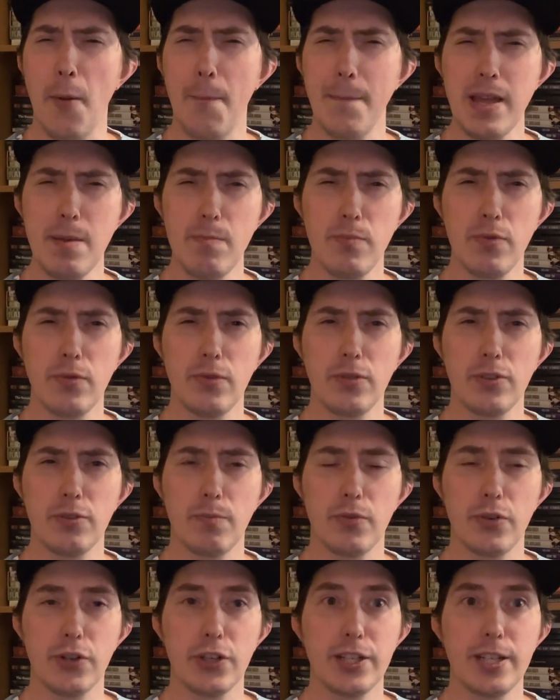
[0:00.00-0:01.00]
people's
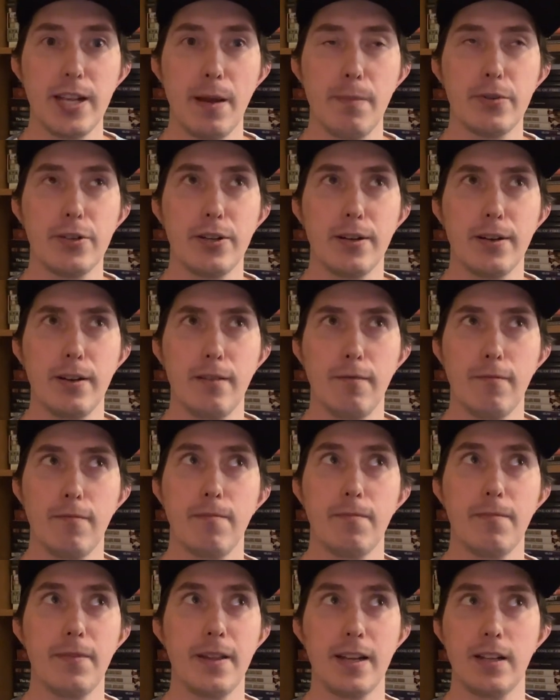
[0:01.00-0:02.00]
perception of
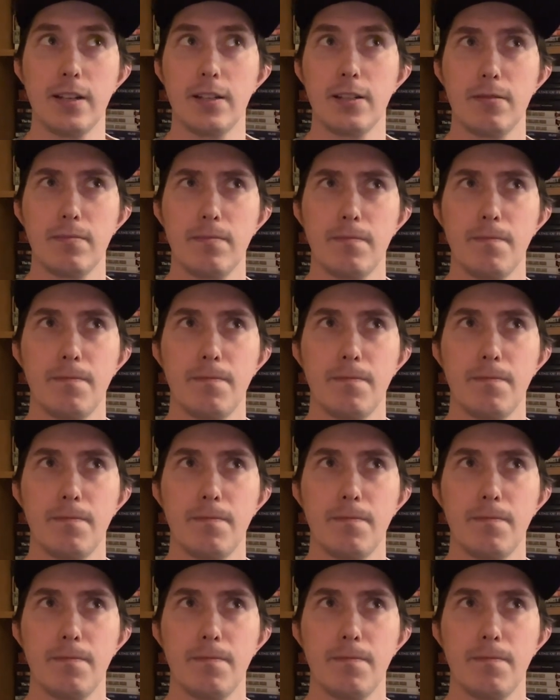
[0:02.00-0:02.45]
things